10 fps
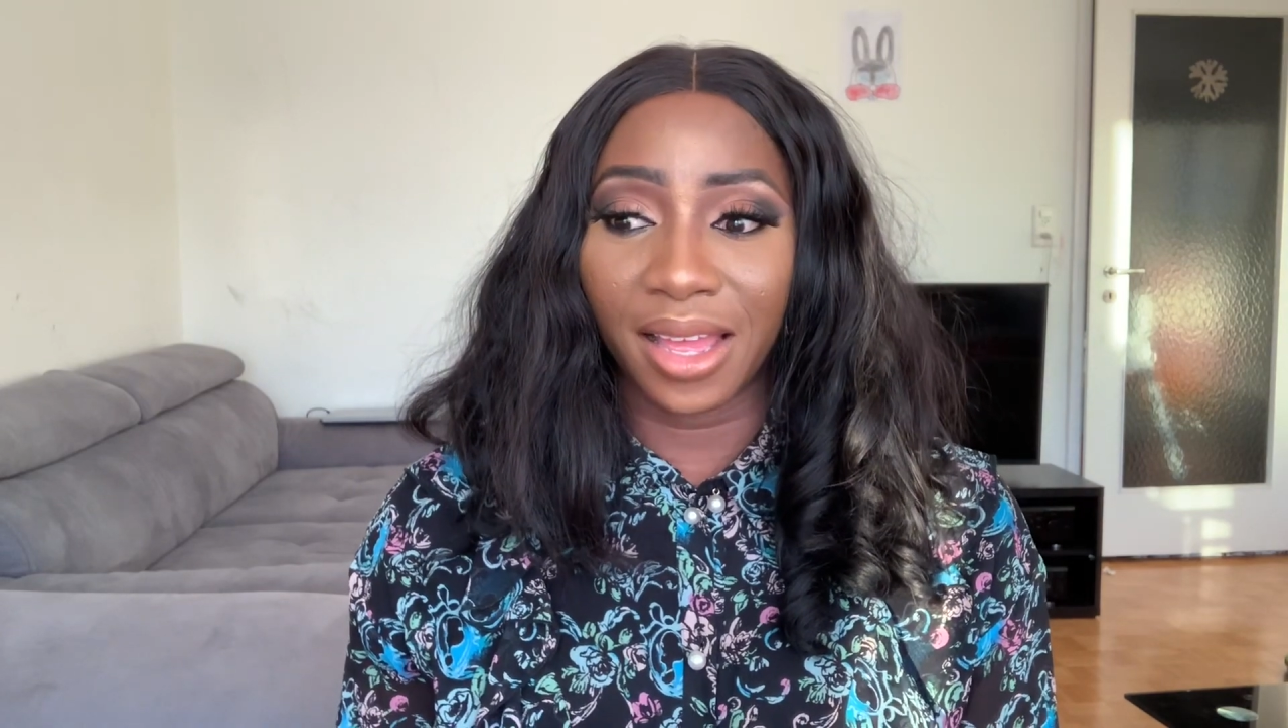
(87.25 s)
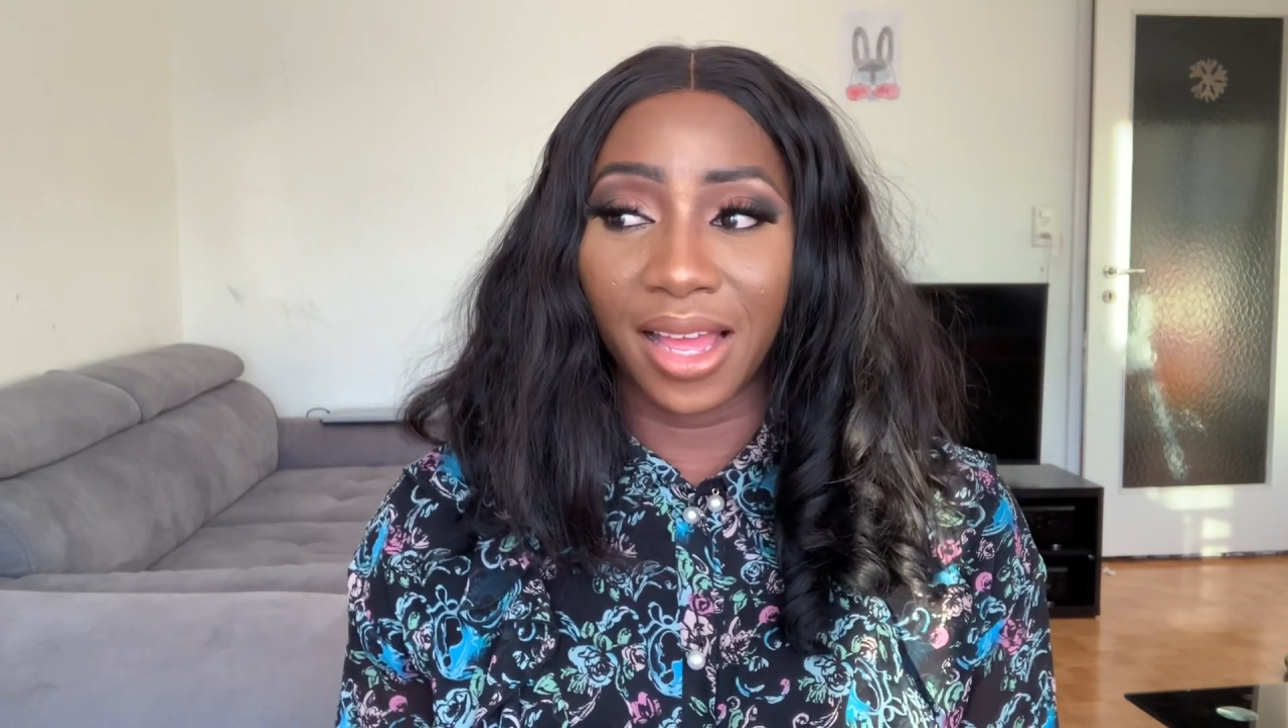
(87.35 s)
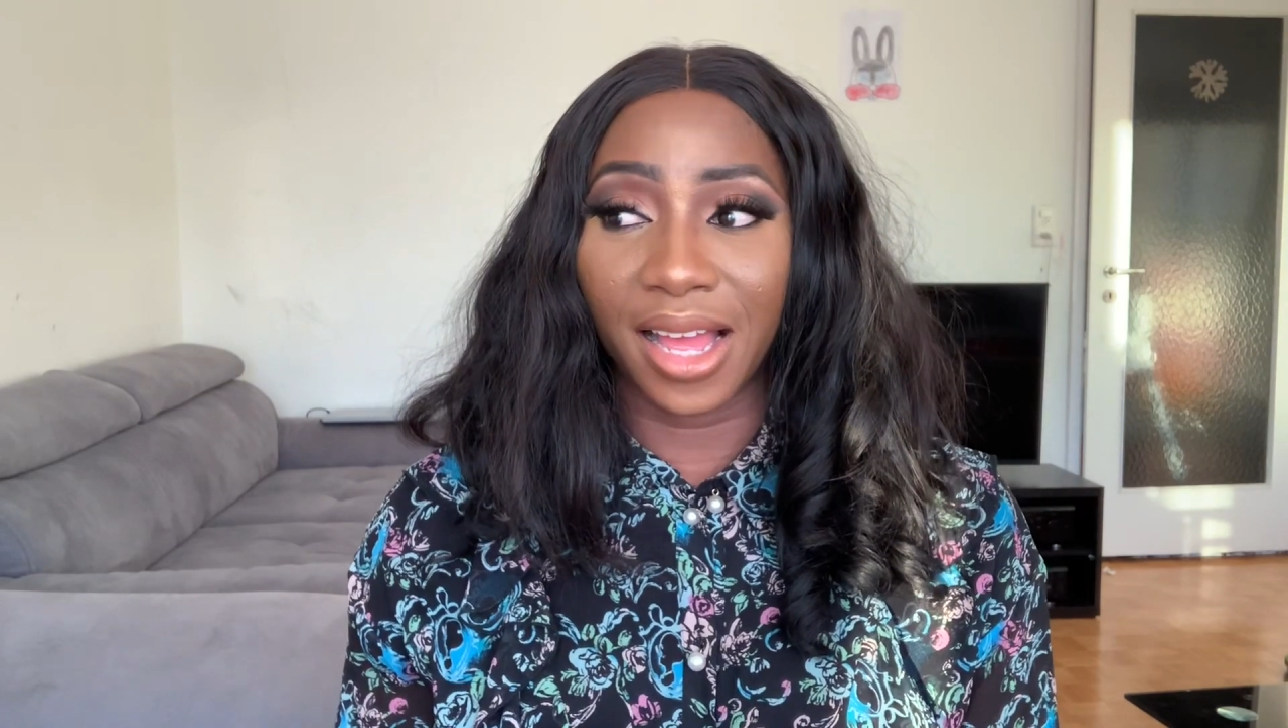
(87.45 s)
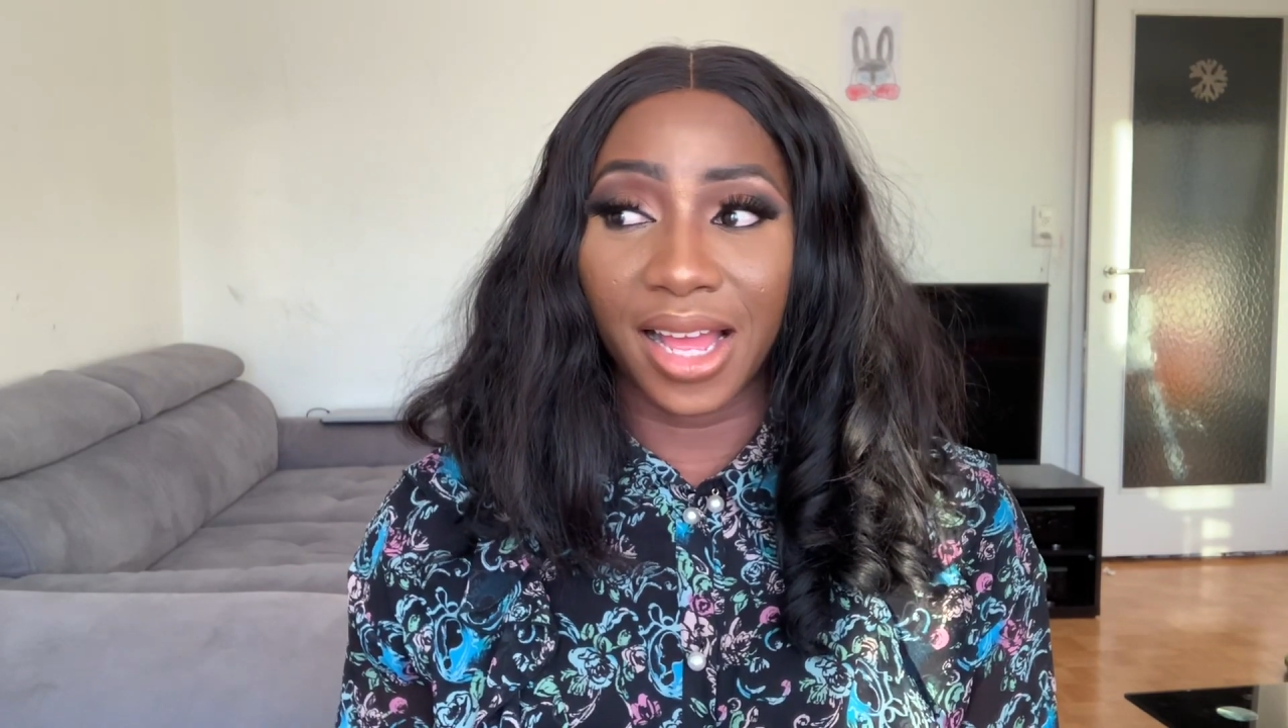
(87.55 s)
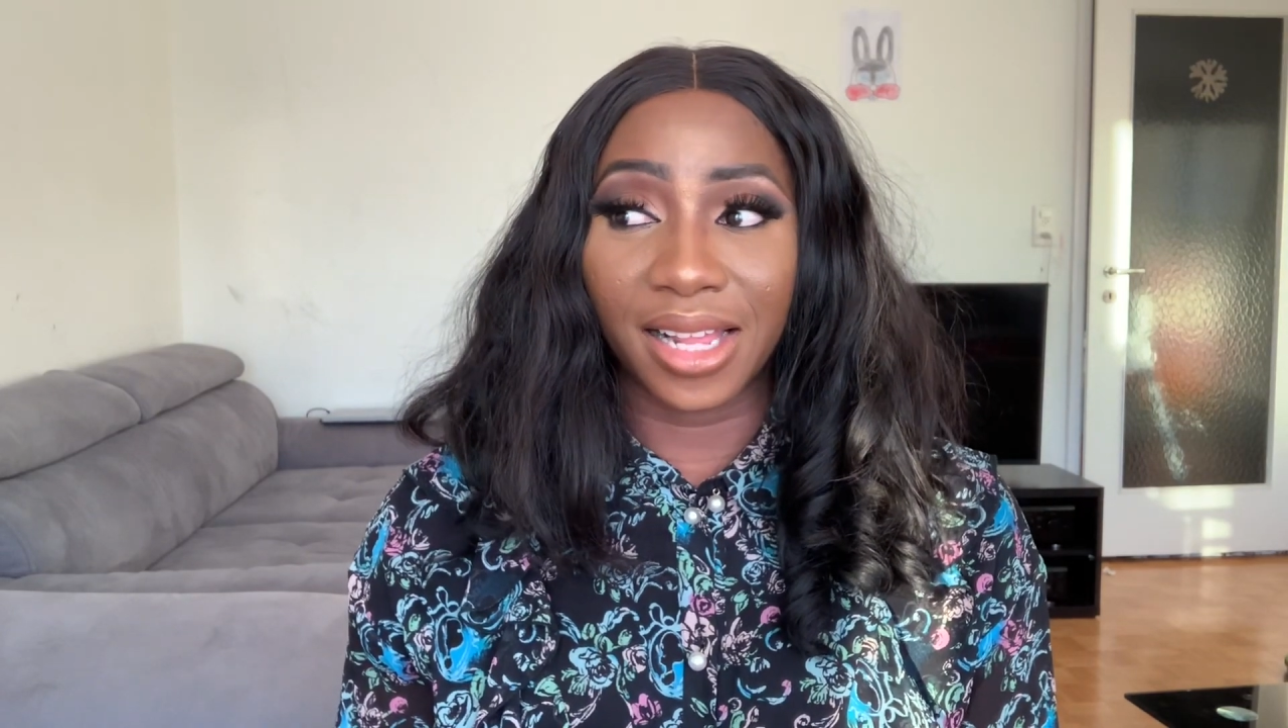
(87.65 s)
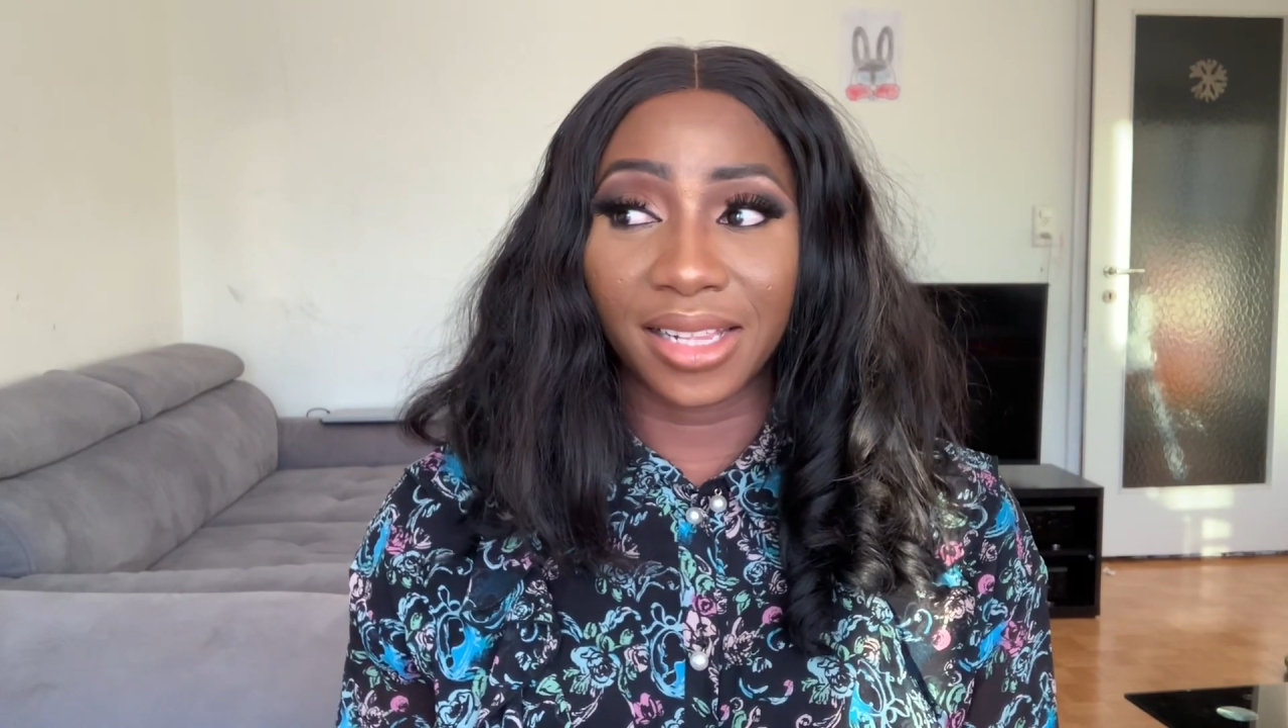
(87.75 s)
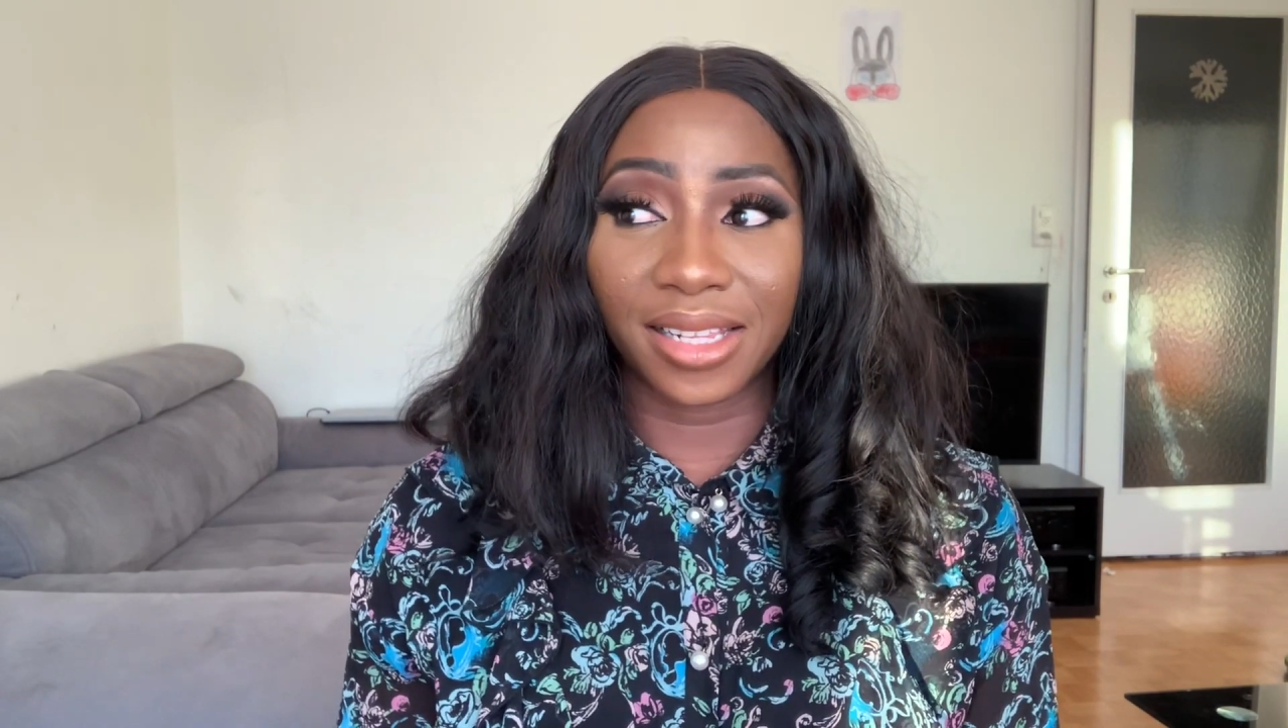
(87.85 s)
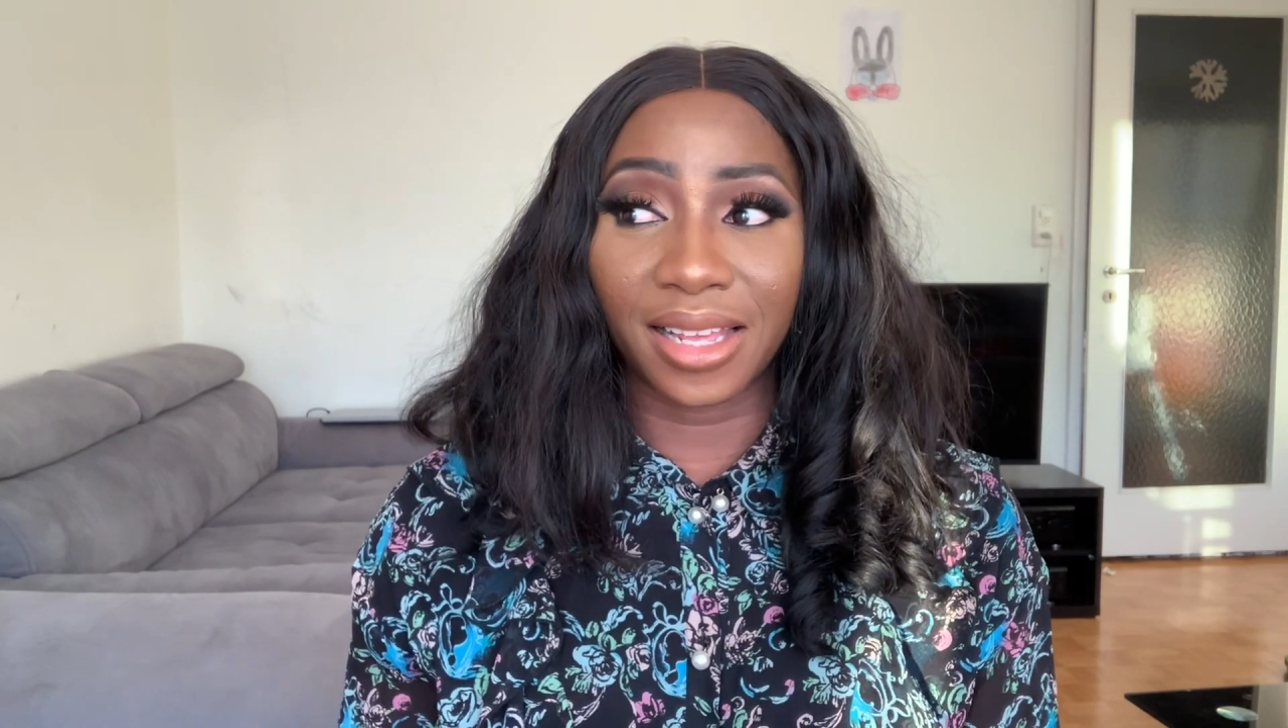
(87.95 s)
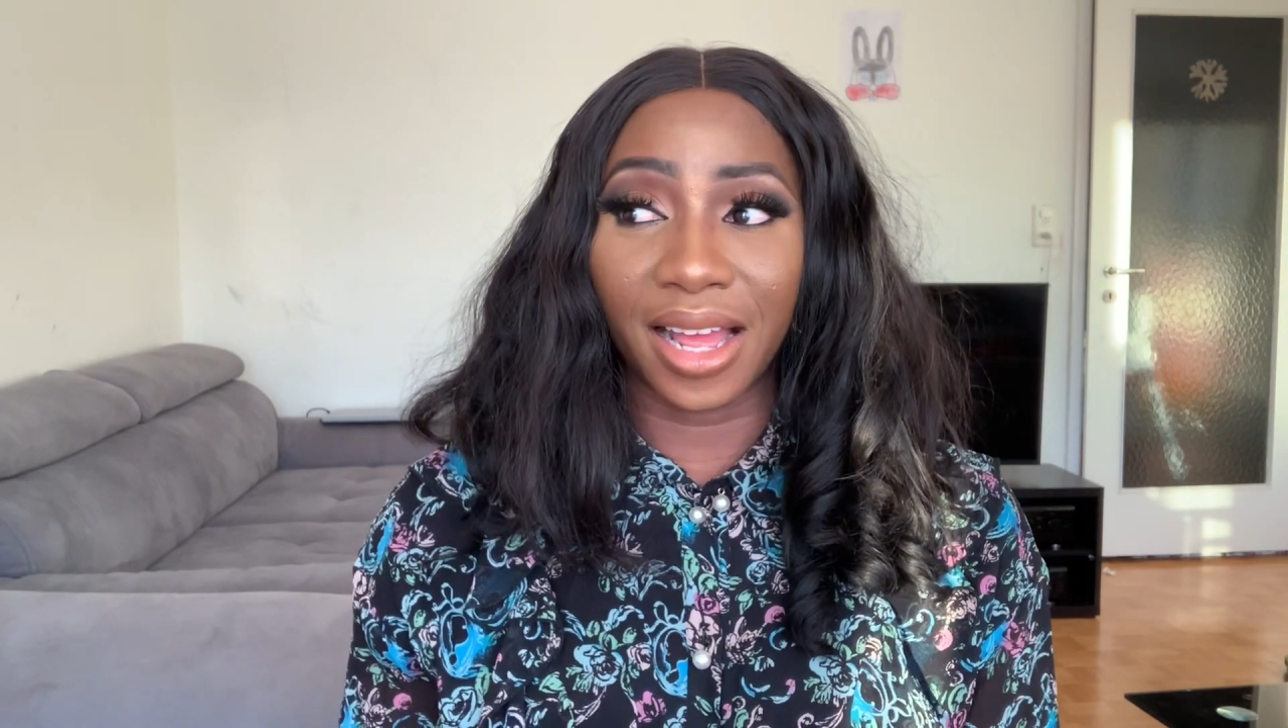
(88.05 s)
And